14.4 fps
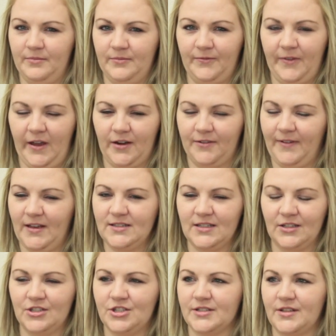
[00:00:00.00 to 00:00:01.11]
verify
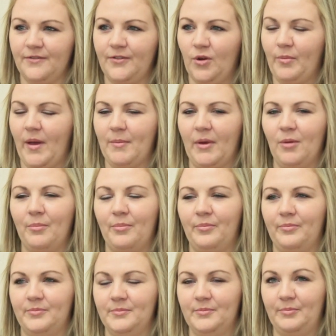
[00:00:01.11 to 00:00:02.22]
signatures on vote by mail
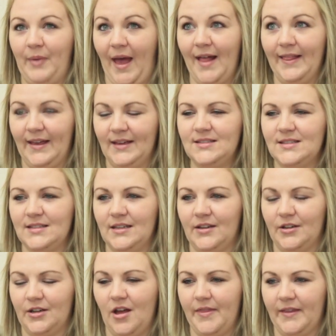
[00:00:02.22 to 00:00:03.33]
ballots or
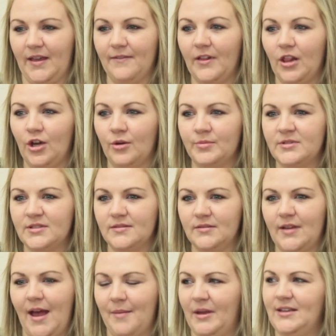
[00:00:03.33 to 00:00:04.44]
uh, on the envelopes
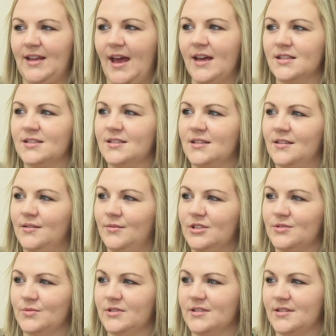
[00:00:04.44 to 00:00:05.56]
at my desk,
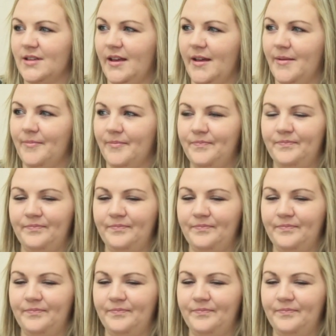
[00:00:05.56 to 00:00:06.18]
which was, um,